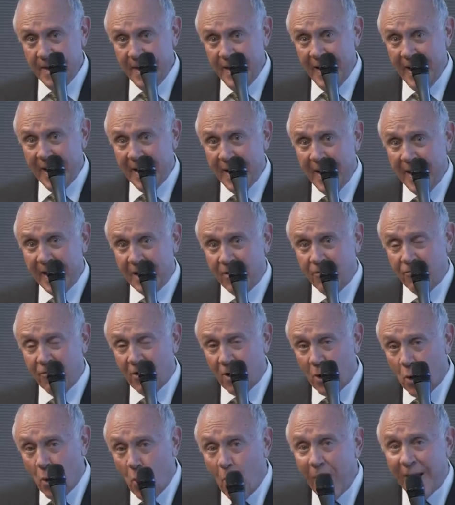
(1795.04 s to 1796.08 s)
And I
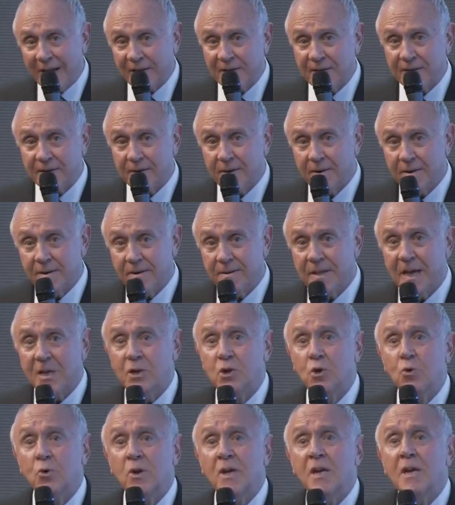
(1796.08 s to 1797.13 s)
request
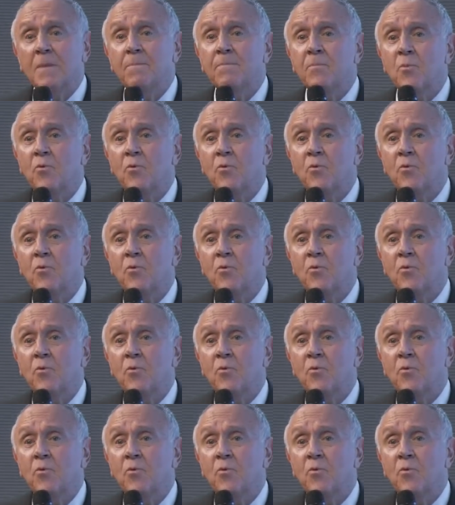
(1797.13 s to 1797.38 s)
that you keep